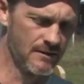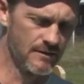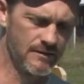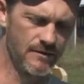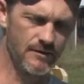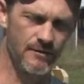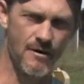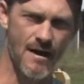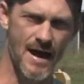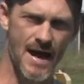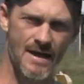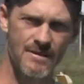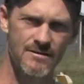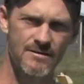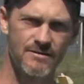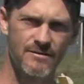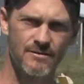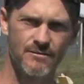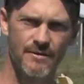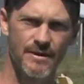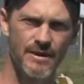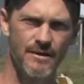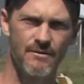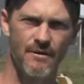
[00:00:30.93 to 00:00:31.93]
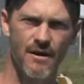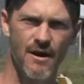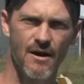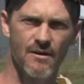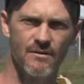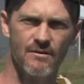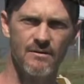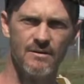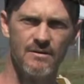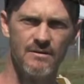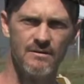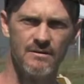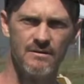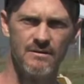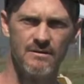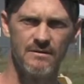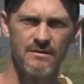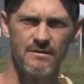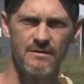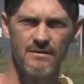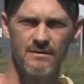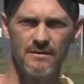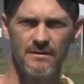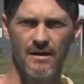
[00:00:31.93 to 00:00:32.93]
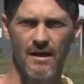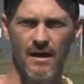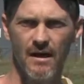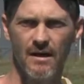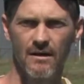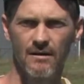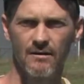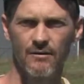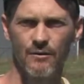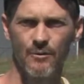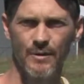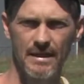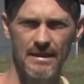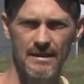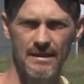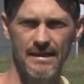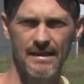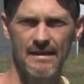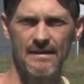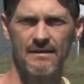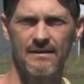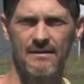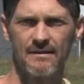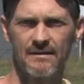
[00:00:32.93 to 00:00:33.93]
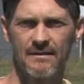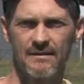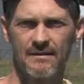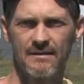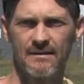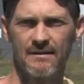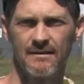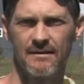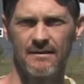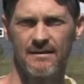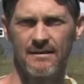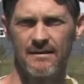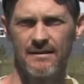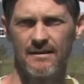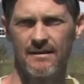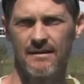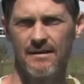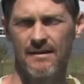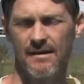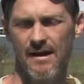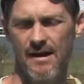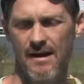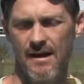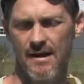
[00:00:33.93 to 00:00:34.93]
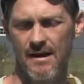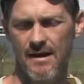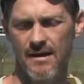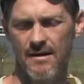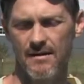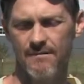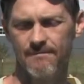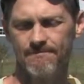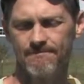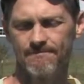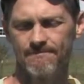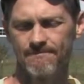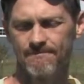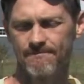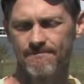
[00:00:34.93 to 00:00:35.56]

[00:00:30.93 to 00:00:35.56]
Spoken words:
the grass to regrow quickly. The